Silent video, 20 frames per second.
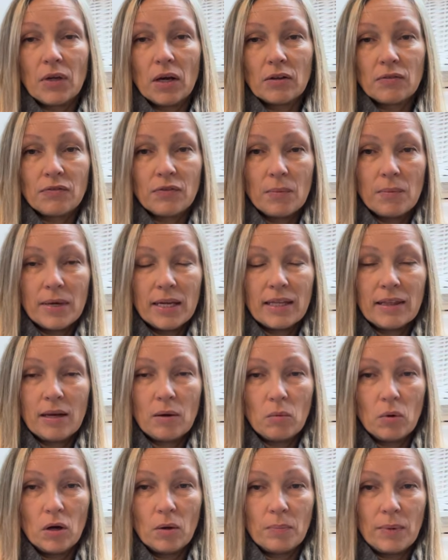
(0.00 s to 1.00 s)
for me, they
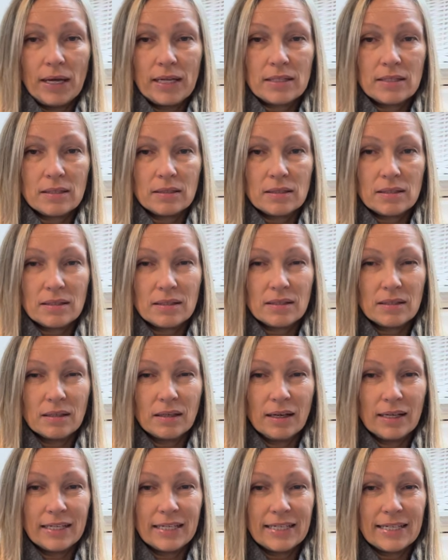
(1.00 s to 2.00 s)
work better,
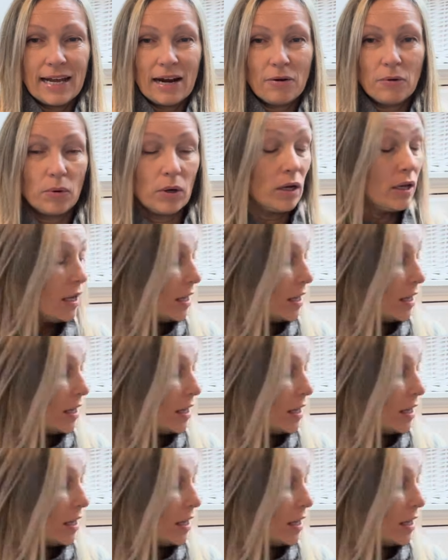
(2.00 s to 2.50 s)
slightly narrower.